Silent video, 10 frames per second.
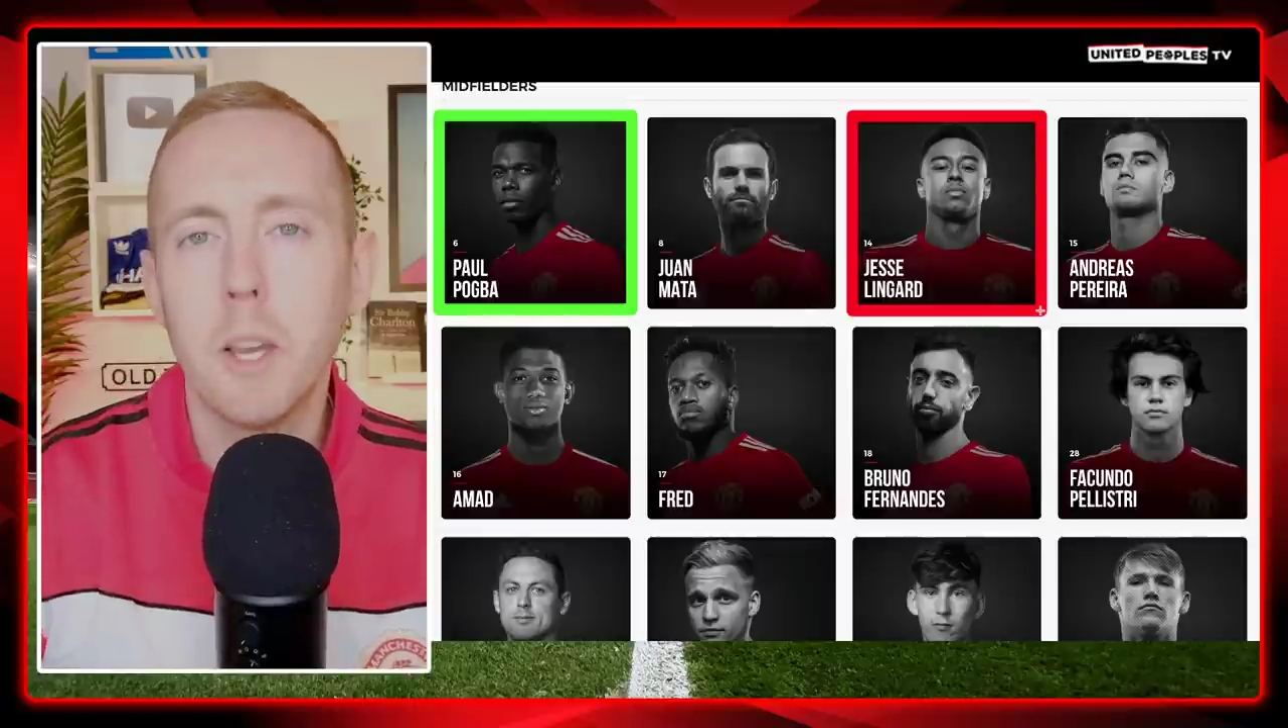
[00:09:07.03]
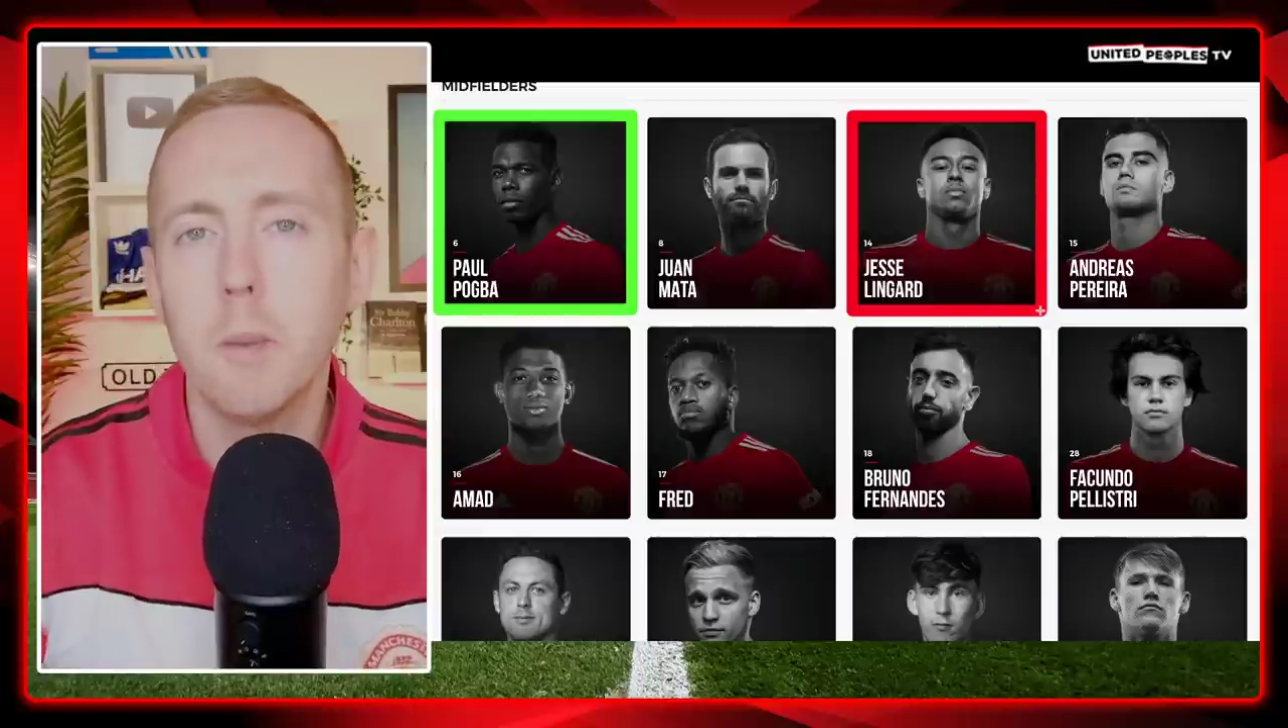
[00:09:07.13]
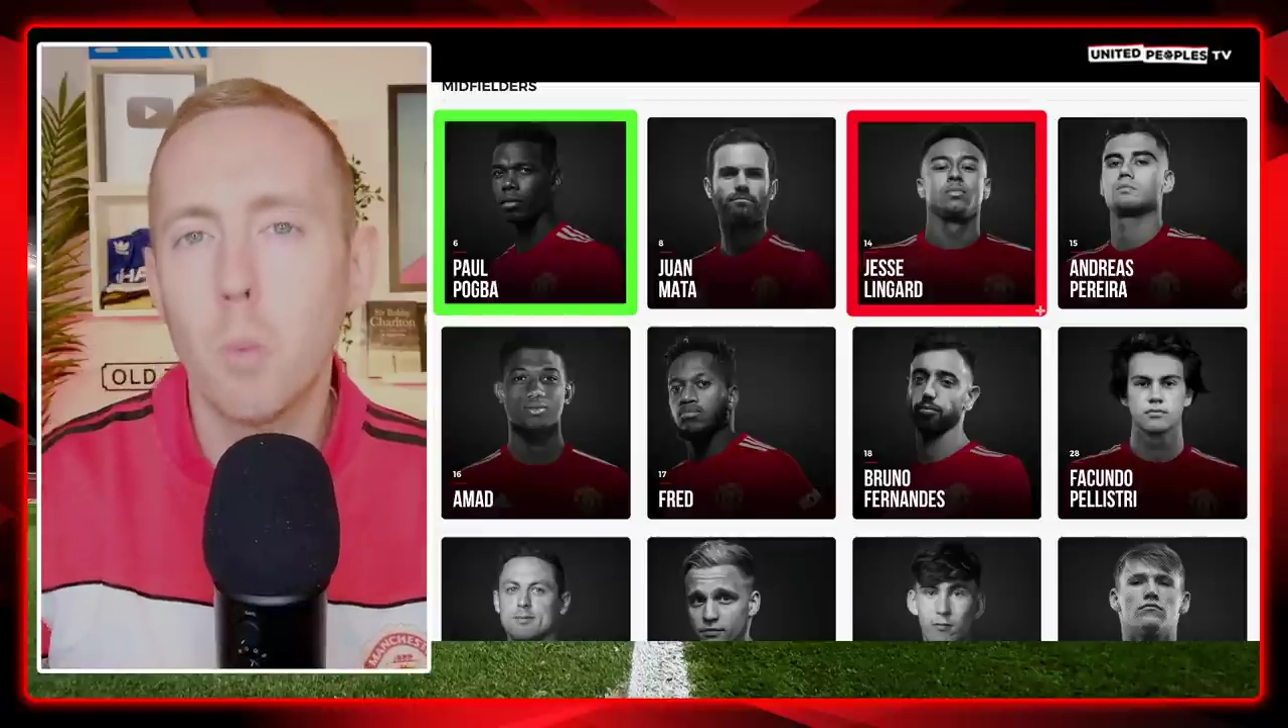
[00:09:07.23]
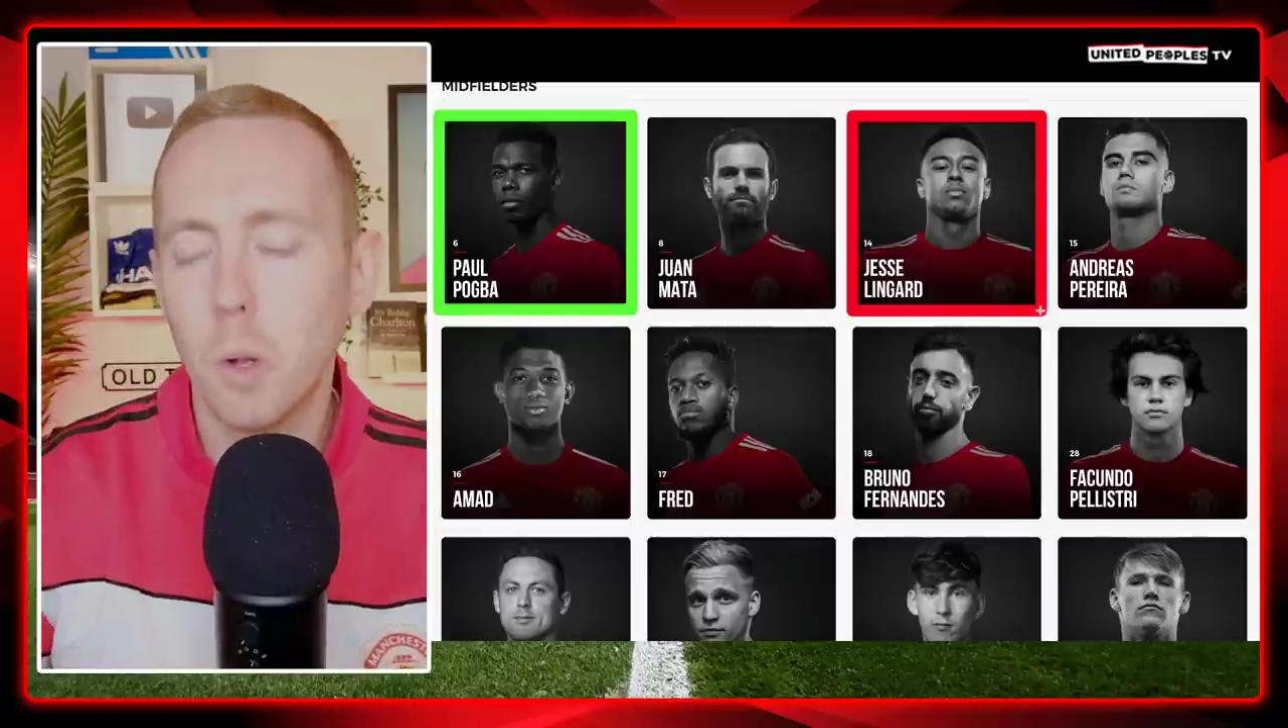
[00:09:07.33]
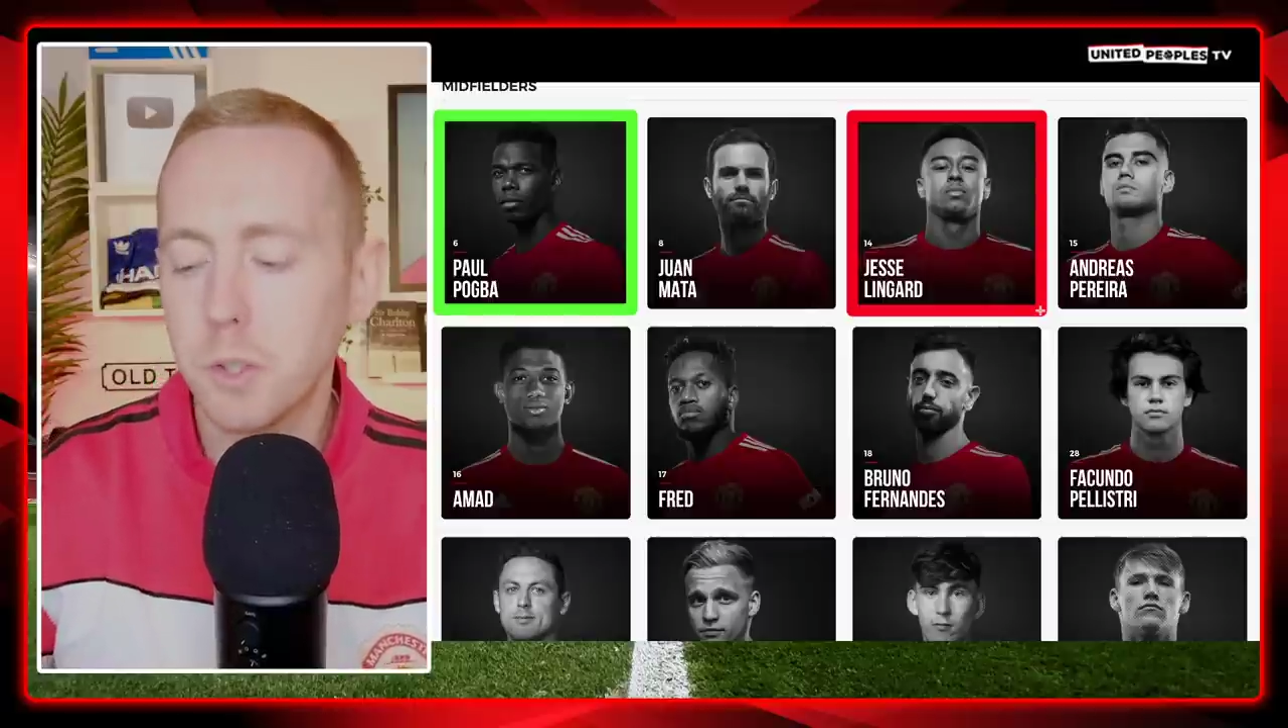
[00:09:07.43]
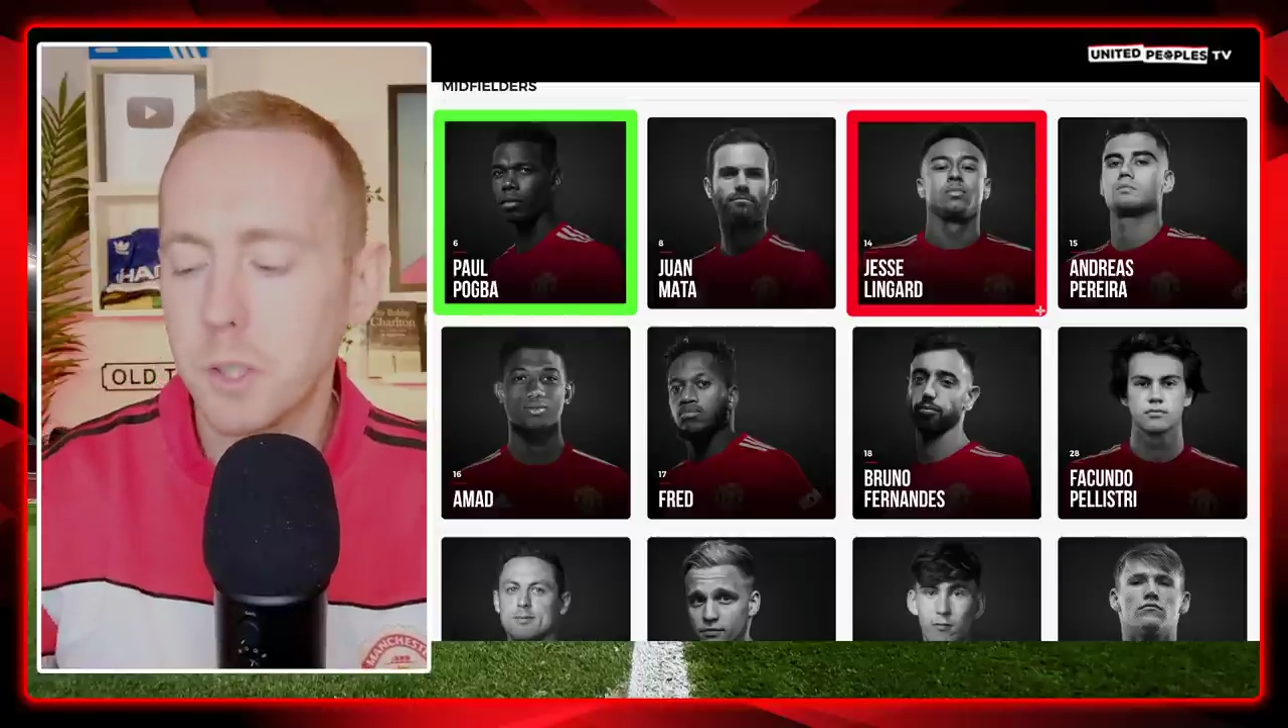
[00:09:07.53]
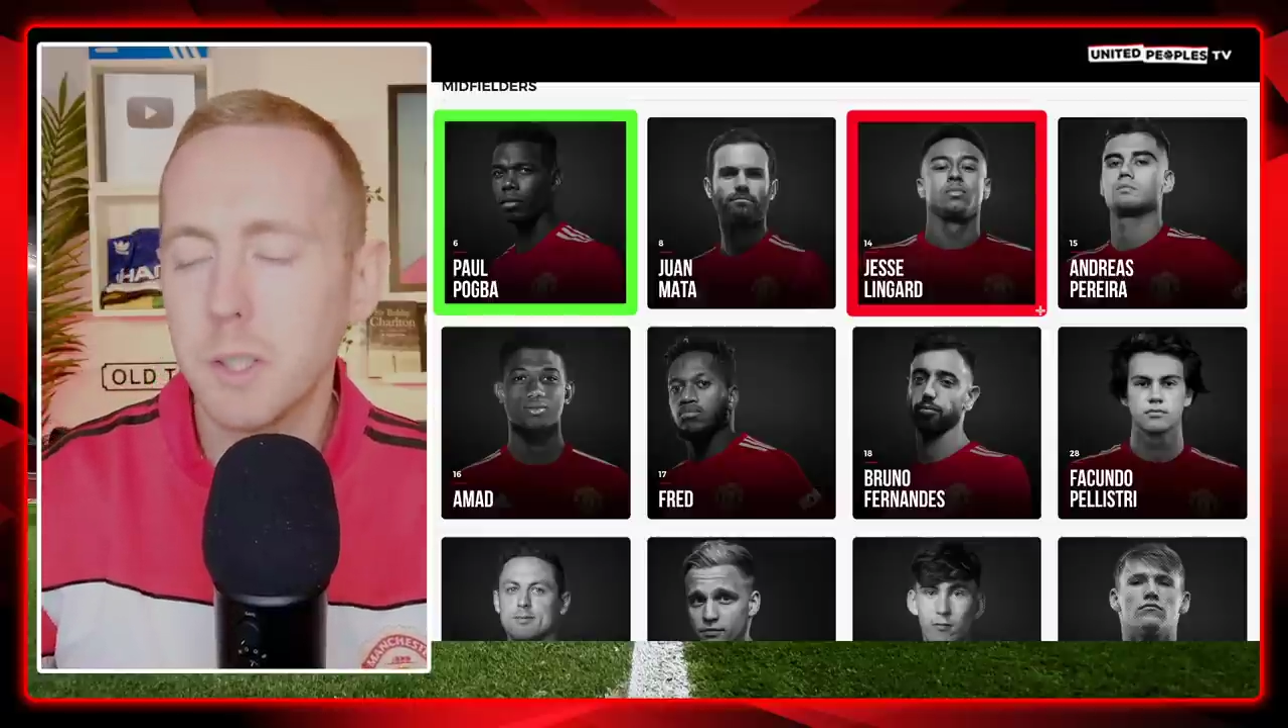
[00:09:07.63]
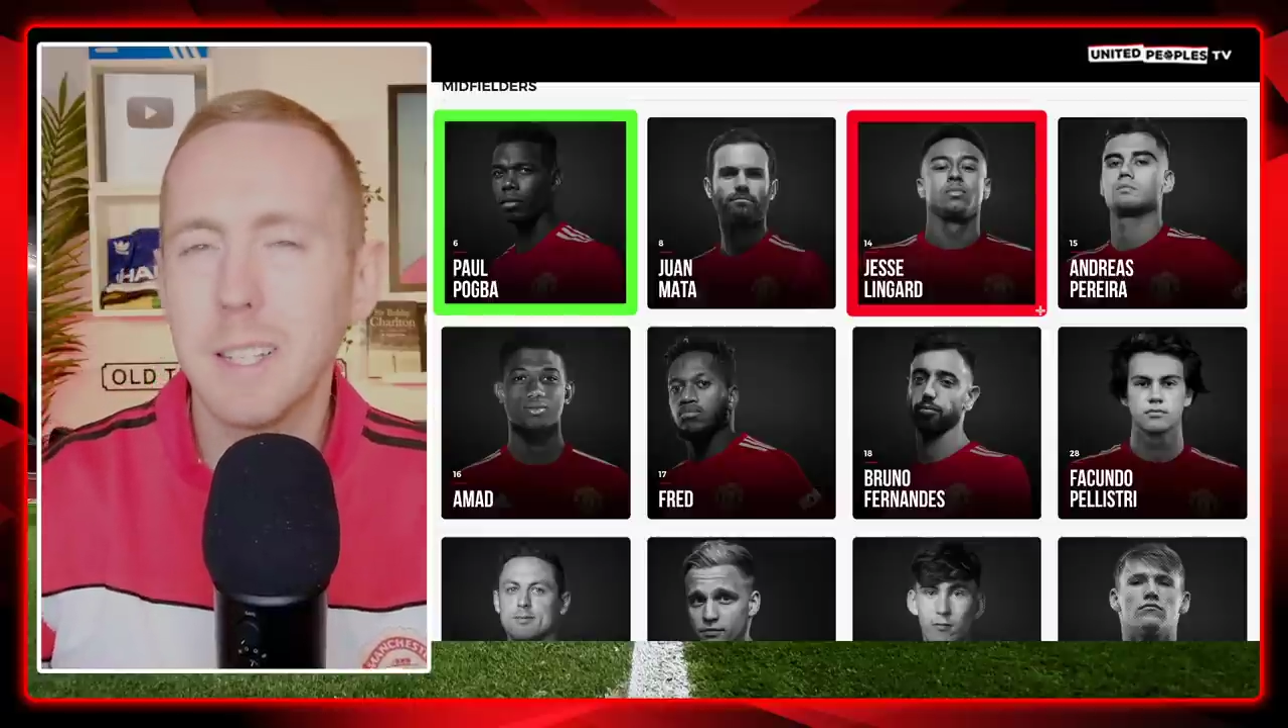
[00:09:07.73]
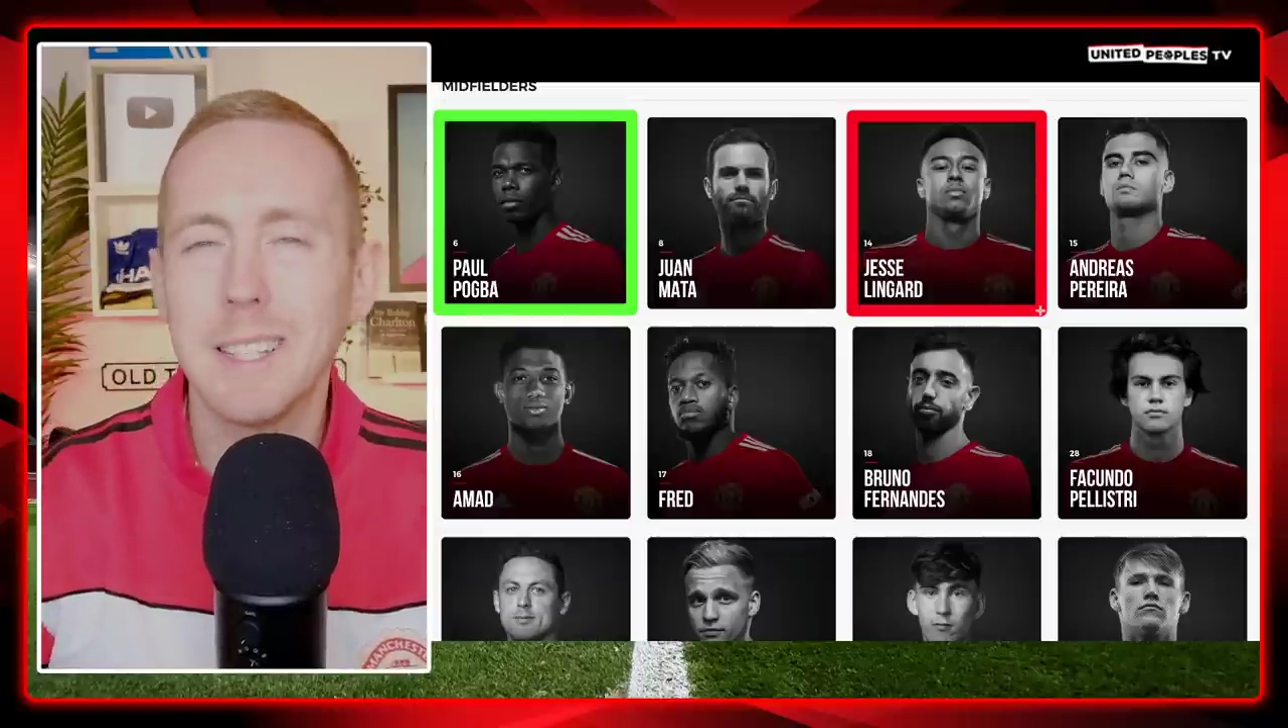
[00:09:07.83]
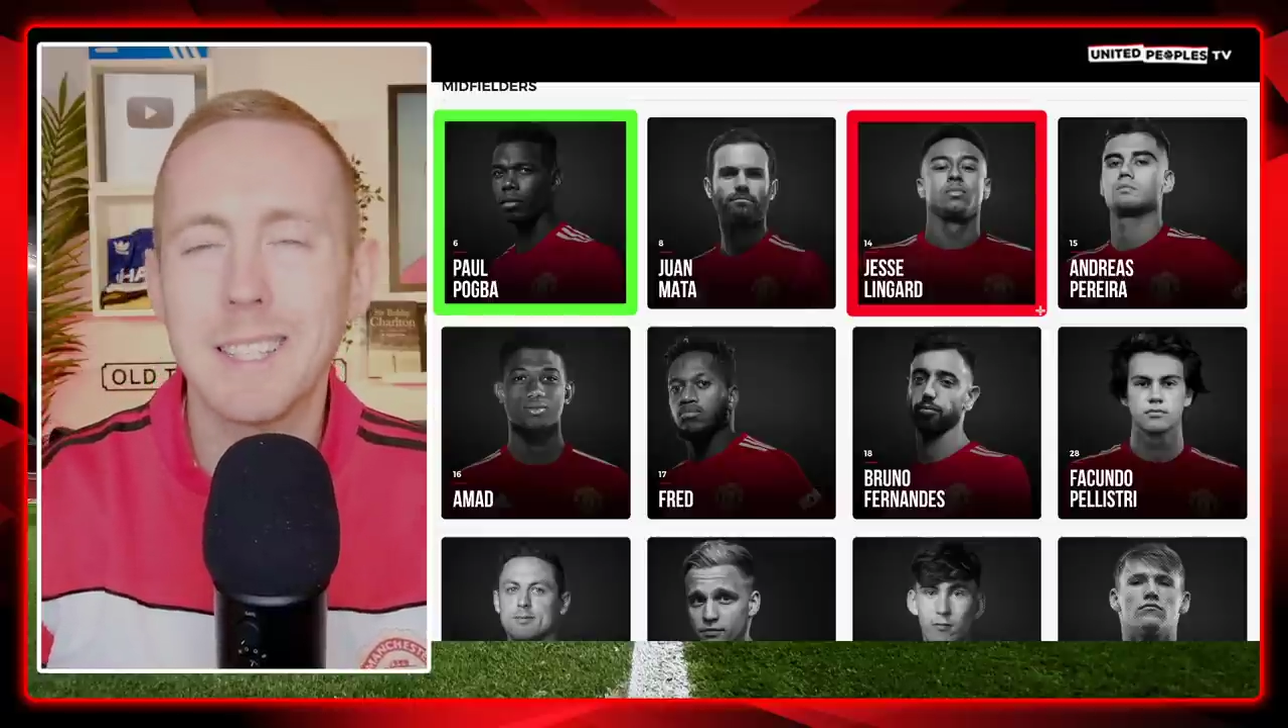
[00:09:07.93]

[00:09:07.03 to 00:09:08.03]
he wants and the